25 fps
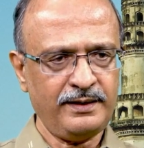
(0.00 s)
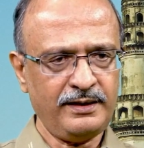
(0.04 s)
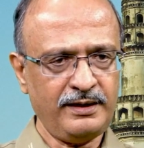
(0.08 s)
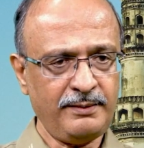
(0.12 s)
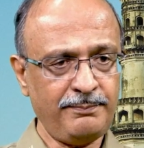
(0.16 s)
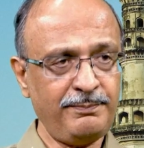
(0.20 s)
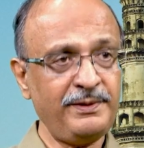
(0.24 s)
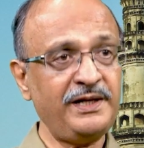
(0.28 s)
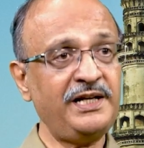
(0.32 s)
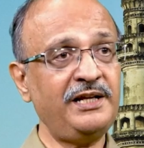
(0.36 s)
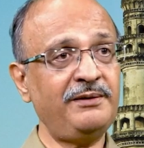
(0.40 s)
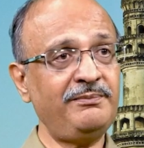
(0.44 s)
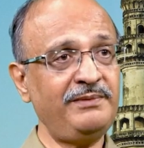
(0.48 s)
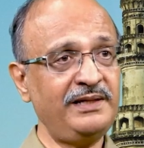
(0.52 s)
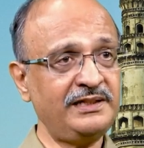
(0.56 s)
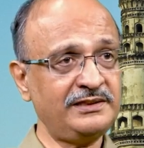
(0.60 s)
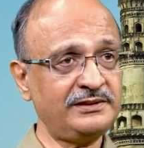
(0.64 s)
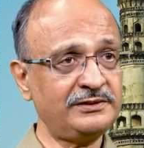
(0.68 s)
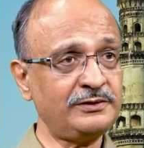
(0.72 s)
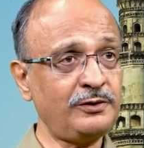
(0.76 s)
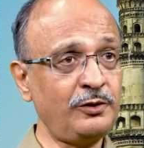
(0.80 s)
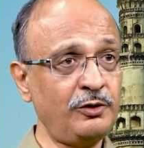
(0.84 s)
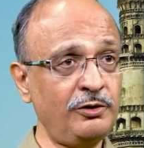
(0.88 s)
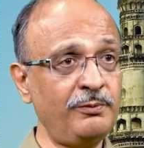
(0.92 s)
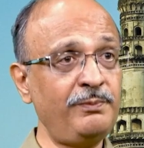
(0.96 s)

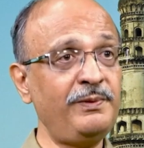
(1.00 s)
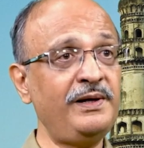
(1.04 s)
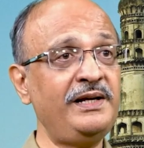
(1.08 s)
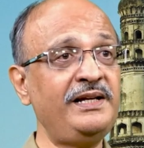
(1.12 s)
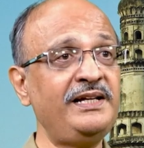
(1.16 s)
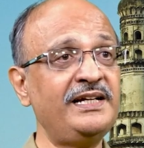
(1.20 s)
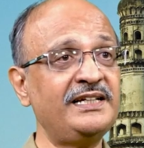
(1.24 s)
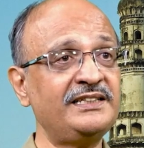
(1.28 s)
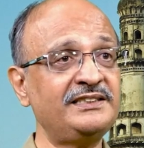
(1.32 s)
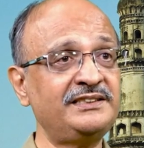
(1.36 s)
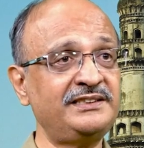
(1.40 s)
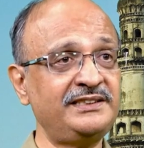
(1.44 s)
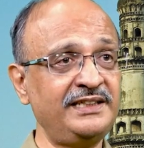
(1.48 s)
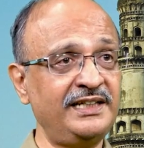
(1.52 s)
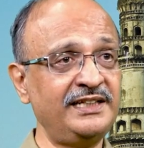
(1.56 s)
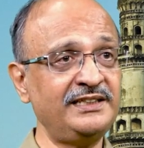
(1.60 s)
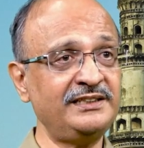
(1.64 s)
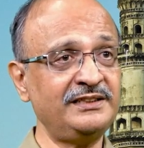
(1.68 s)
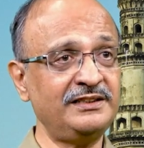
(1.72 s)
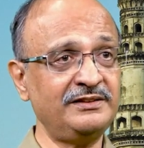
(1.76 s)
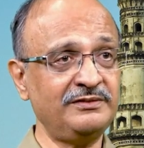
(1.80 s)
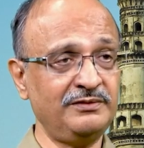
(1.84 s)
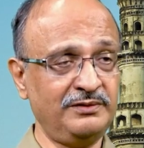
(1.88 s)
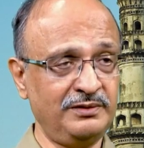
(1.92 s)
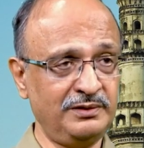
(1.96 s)
epidemics globally has
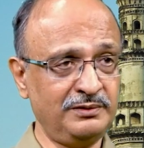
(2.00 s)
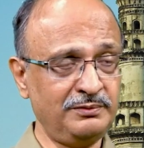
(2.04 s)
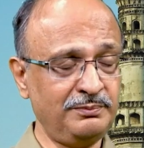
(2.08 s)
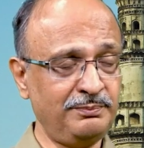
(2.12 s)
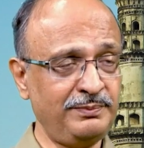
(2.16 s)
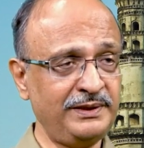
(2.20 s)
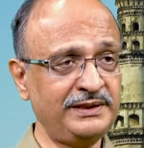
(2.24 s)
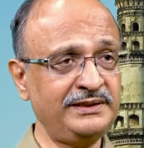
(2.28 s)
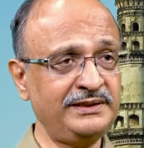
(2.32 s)
changed. For